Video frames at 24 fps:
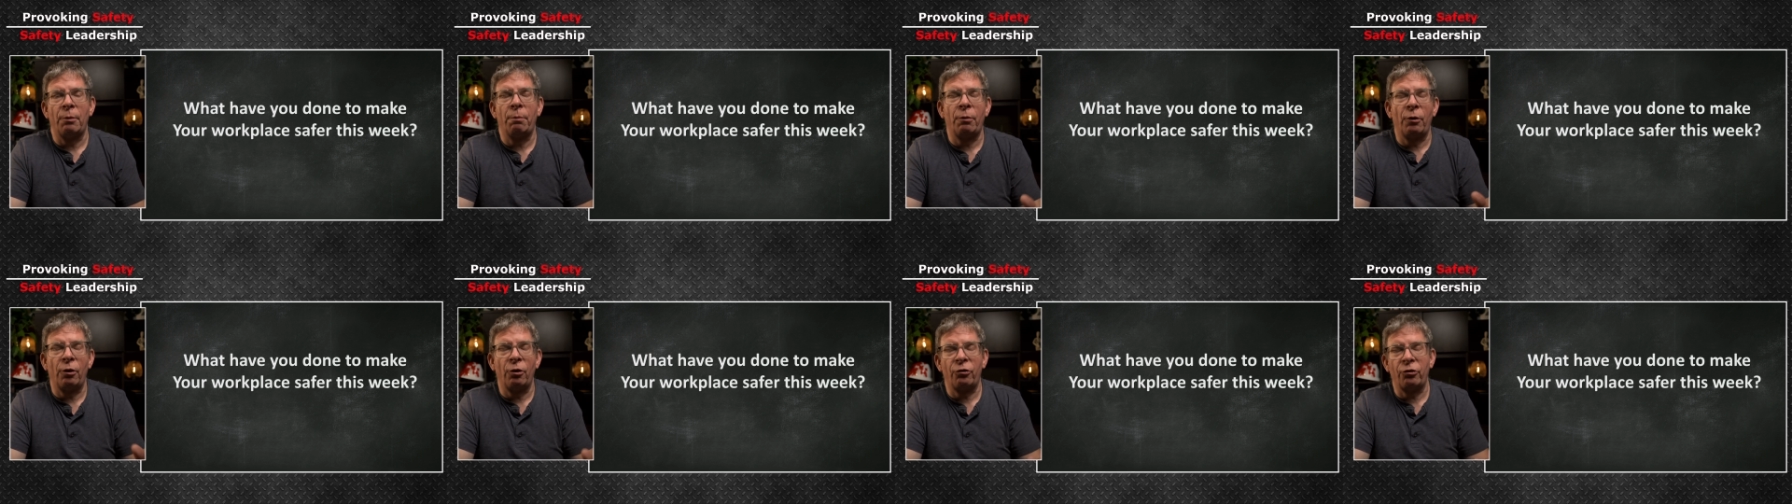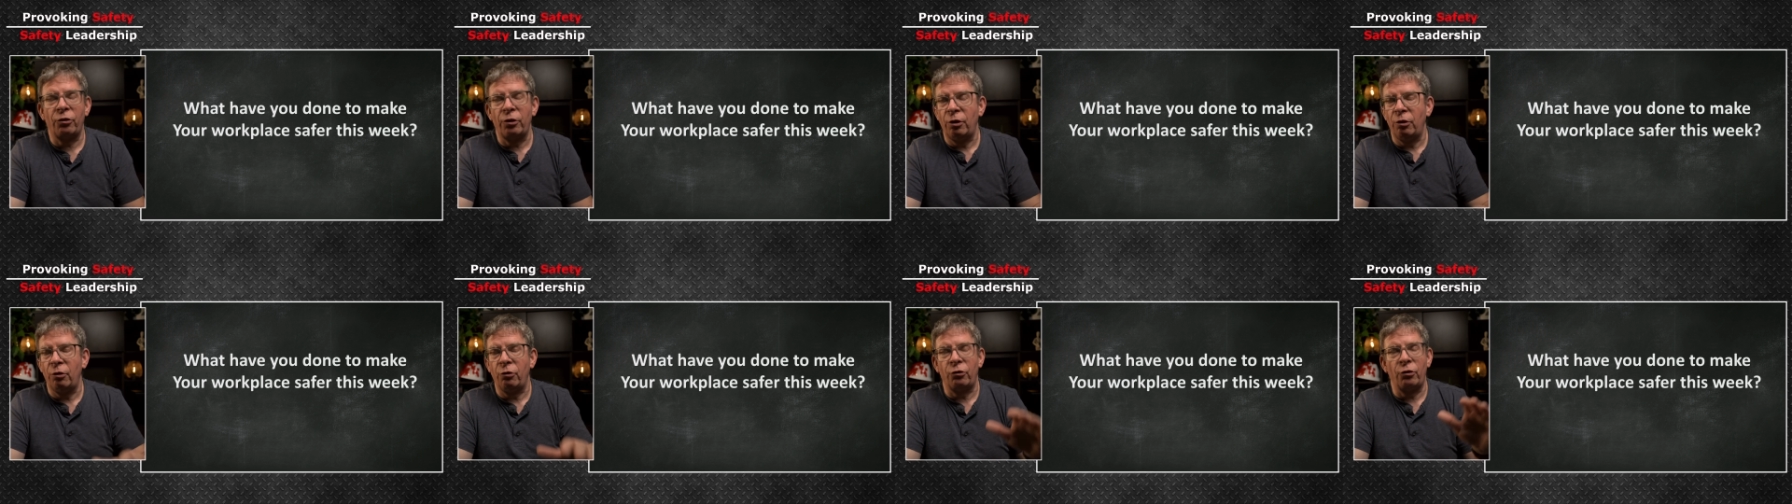the
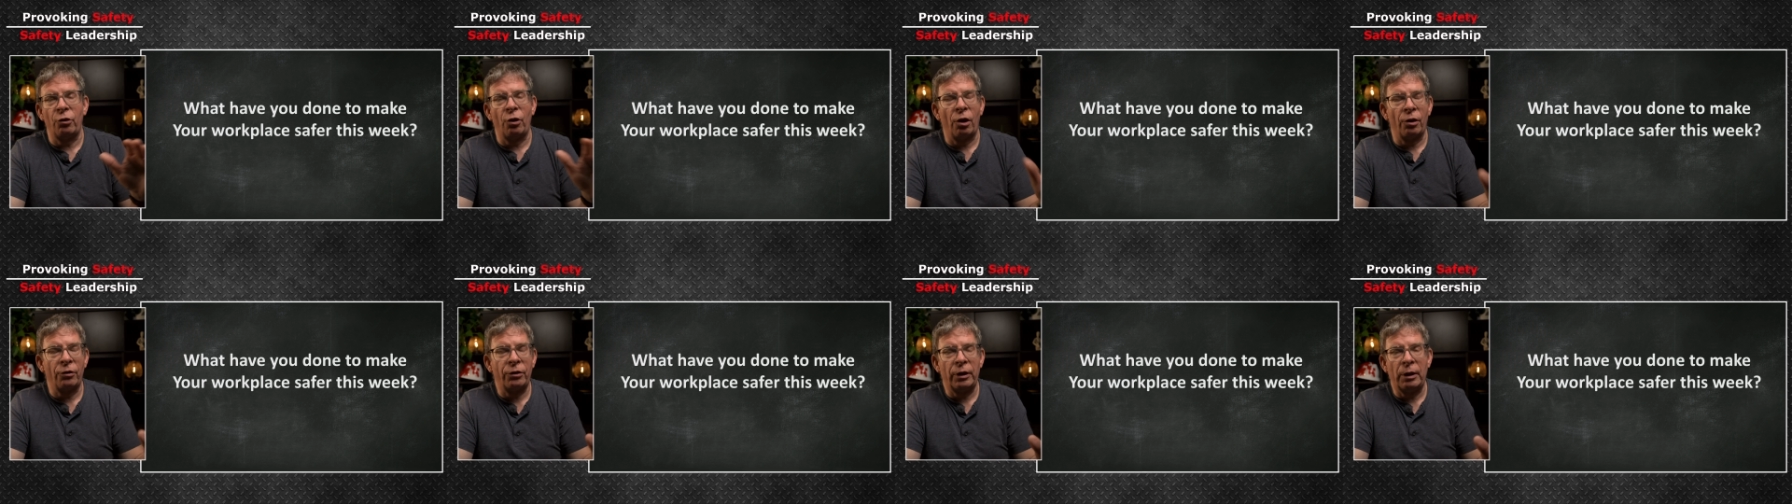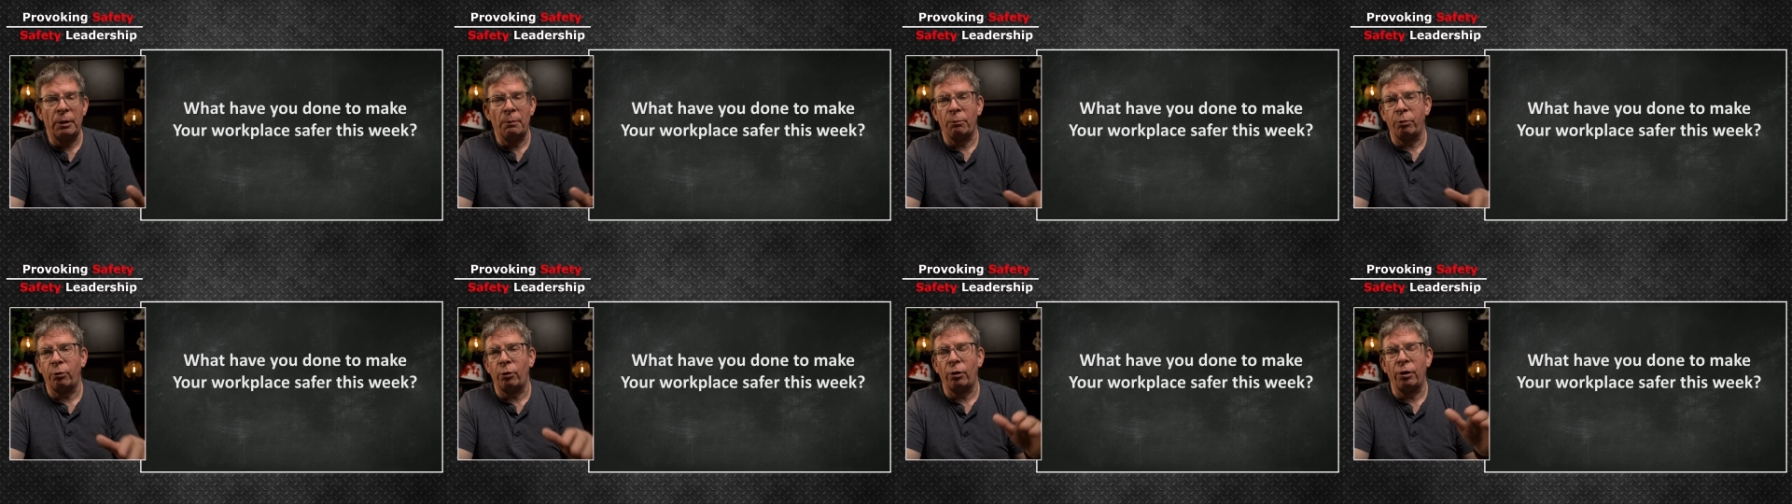person who's not
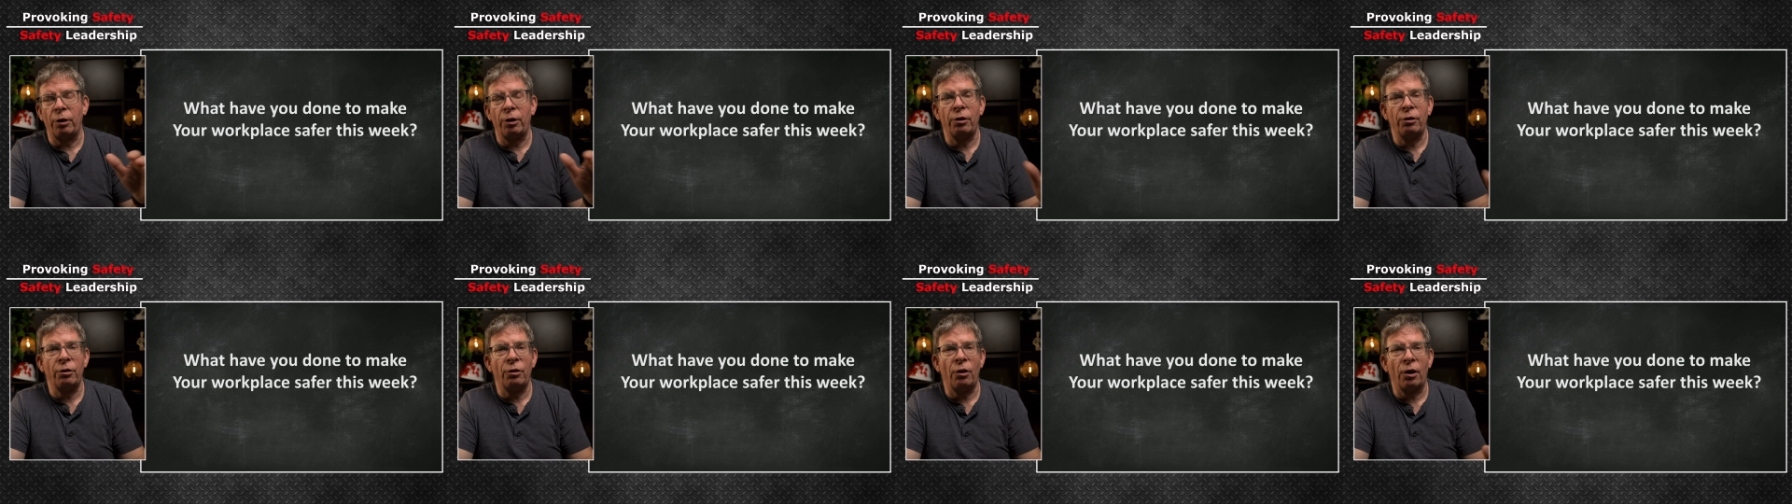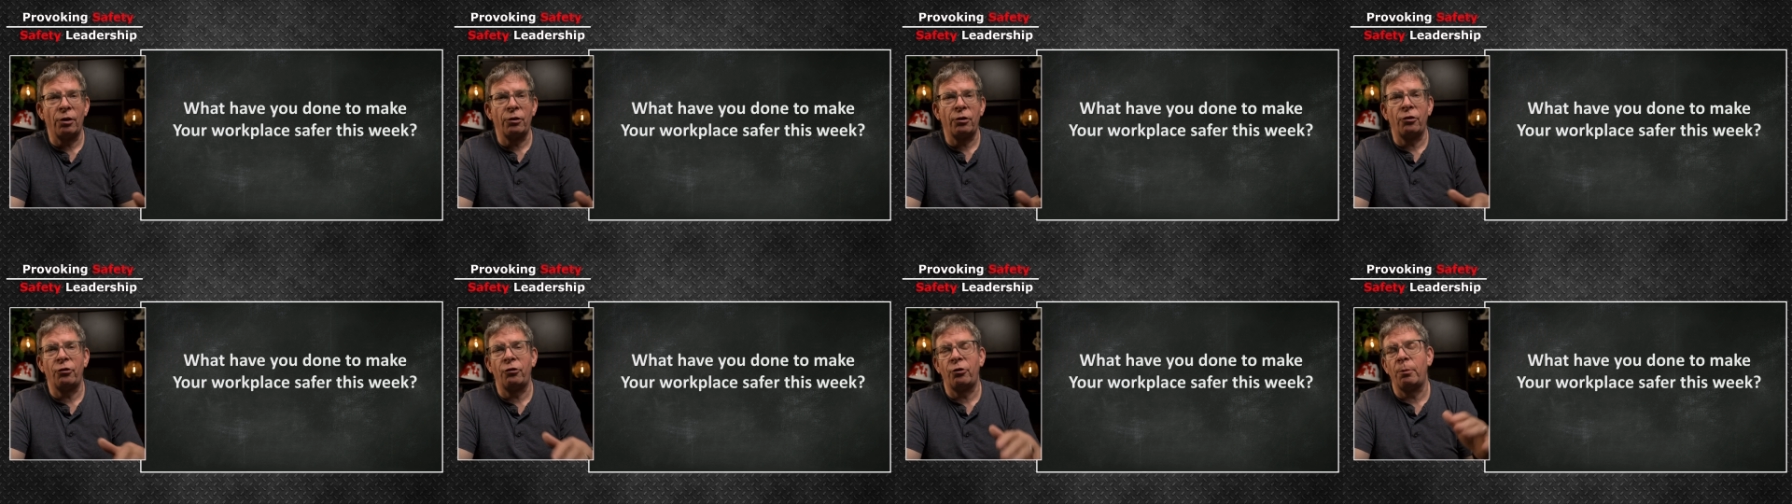the employer,
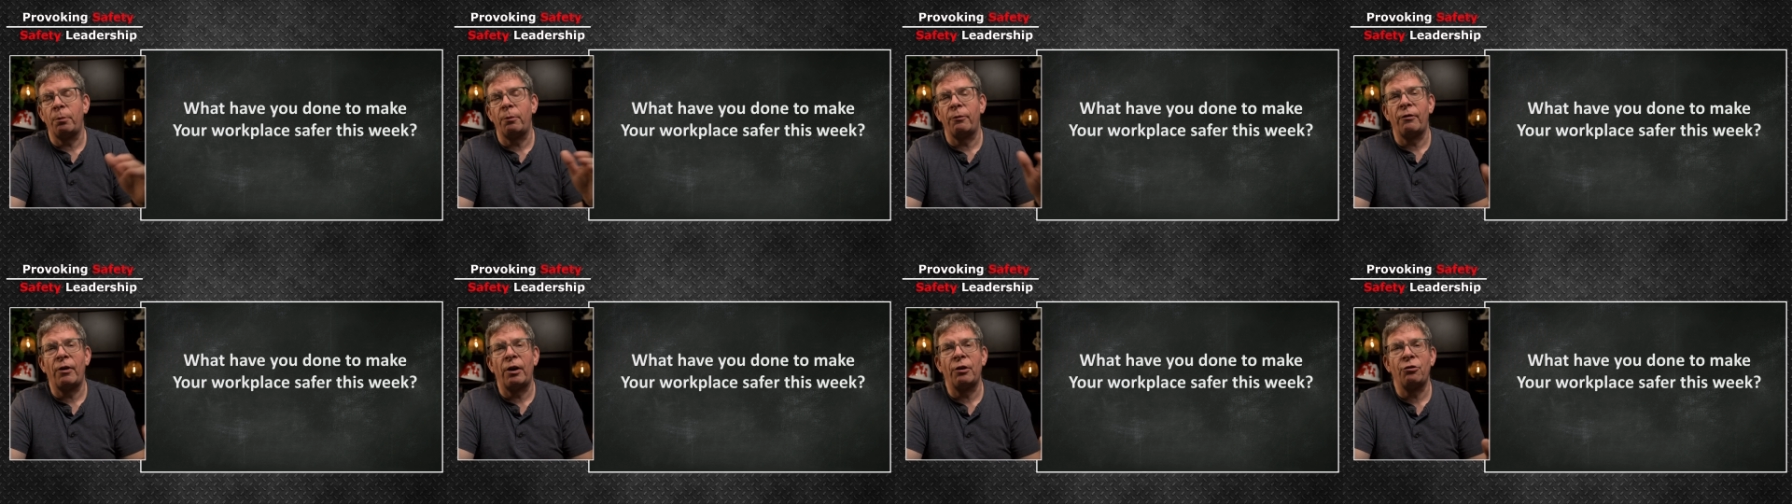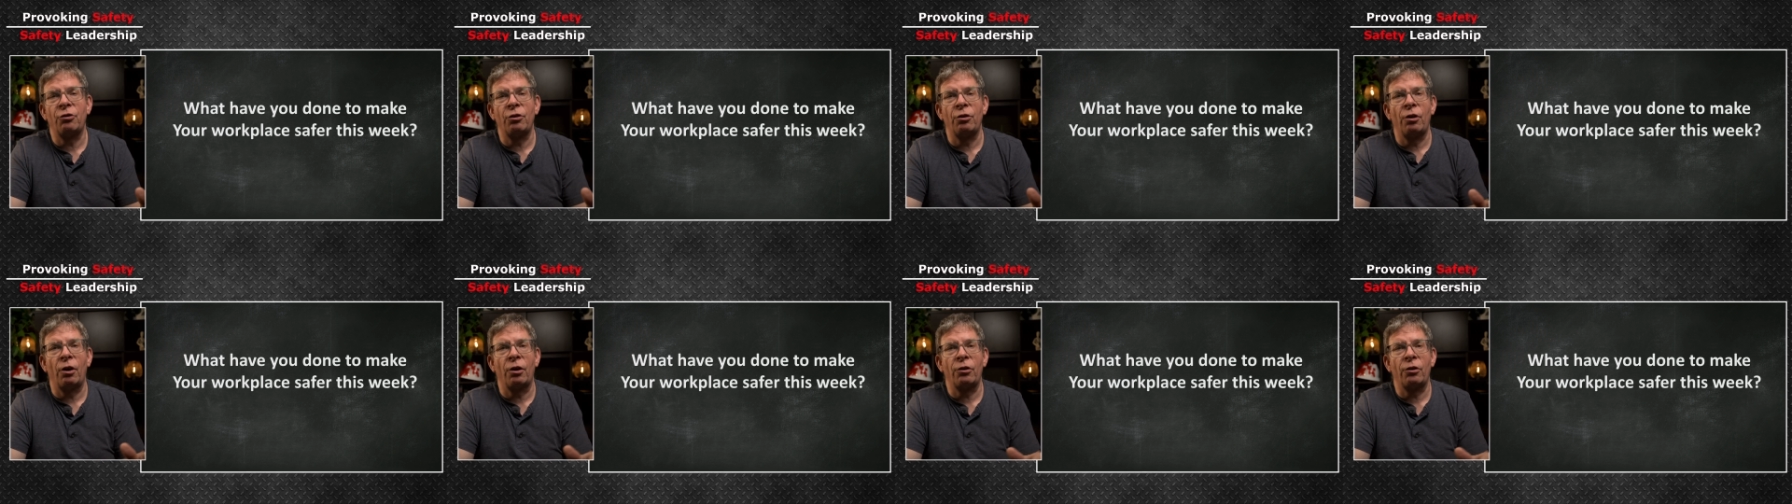not the supervisor,